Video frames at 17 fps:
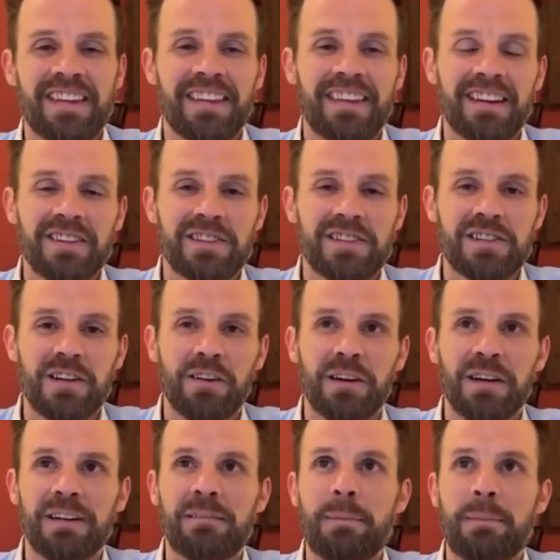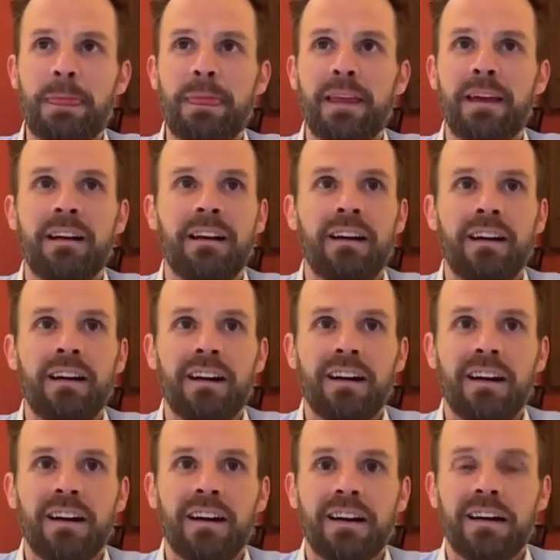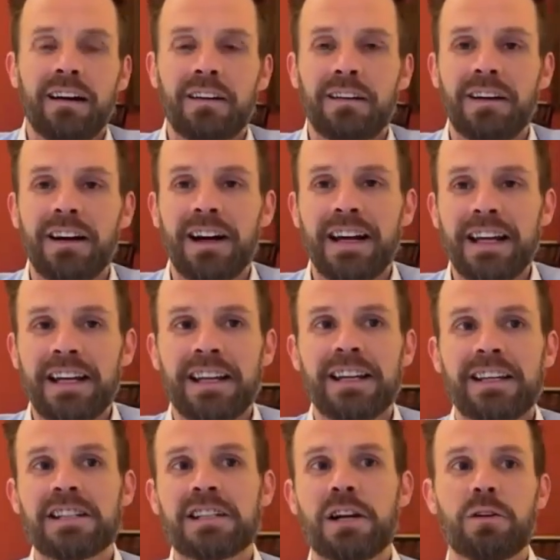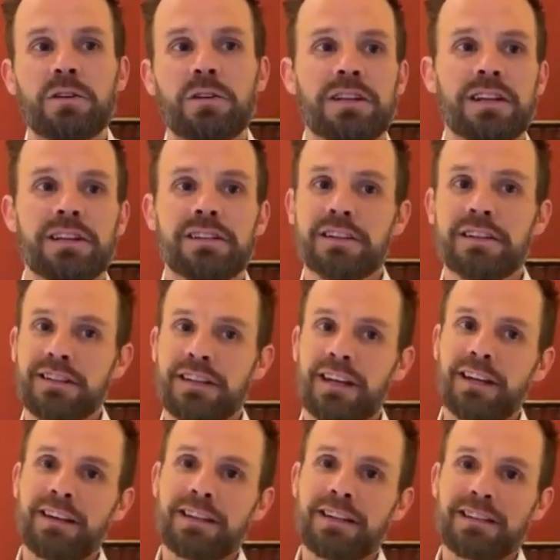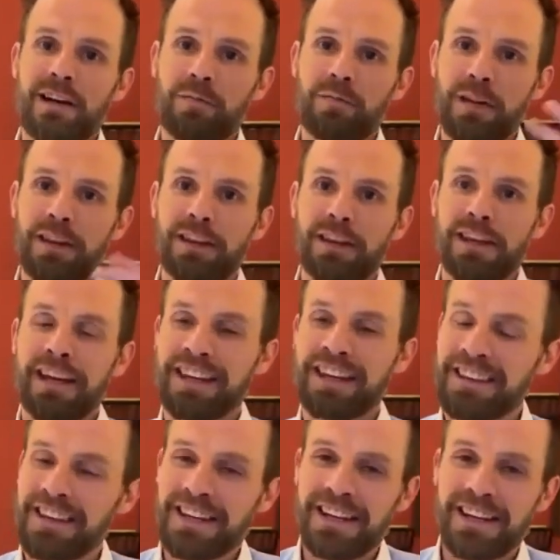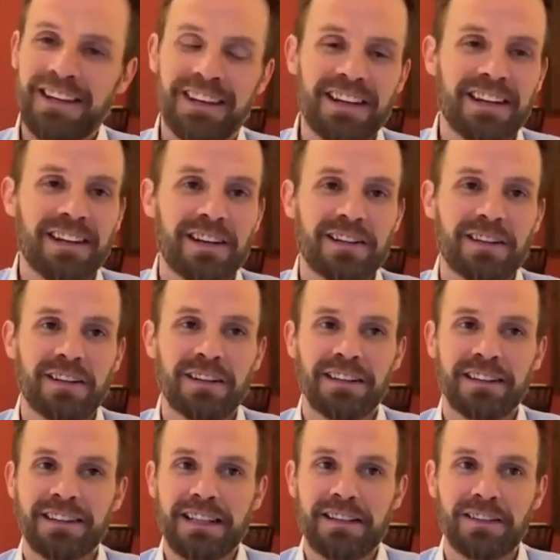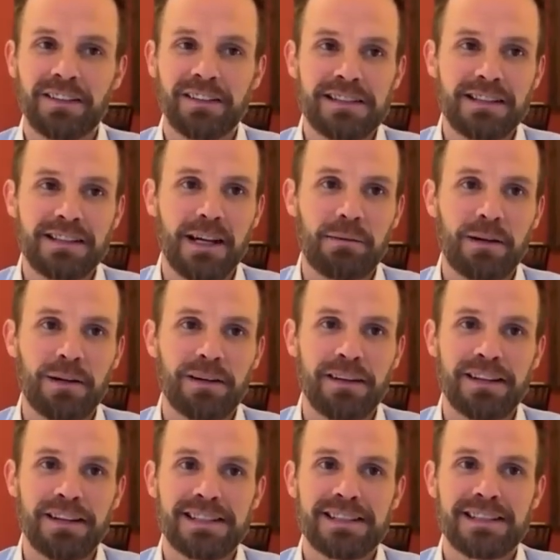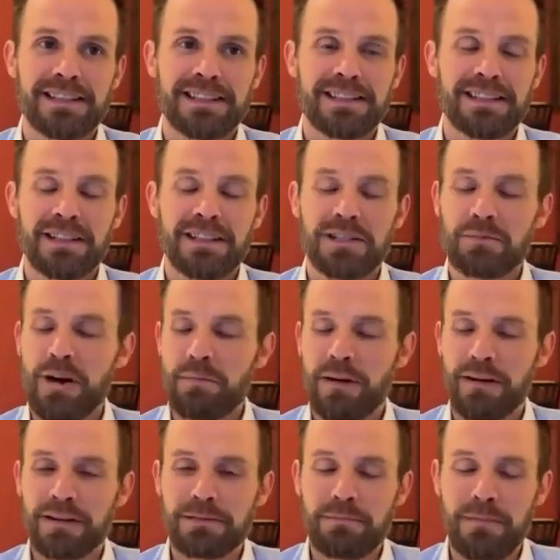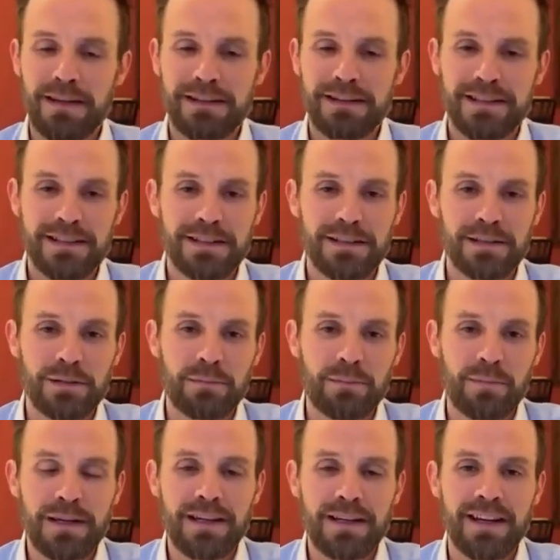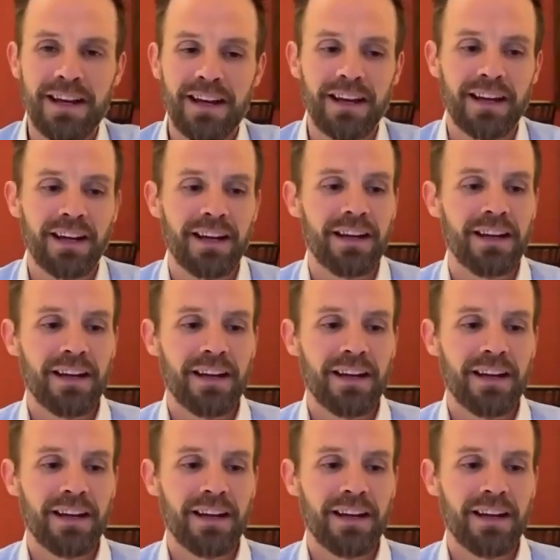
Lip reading: Thanks, Joey. All right, so to just kick this off with the initial legal disclaimer, this webinar is meant to be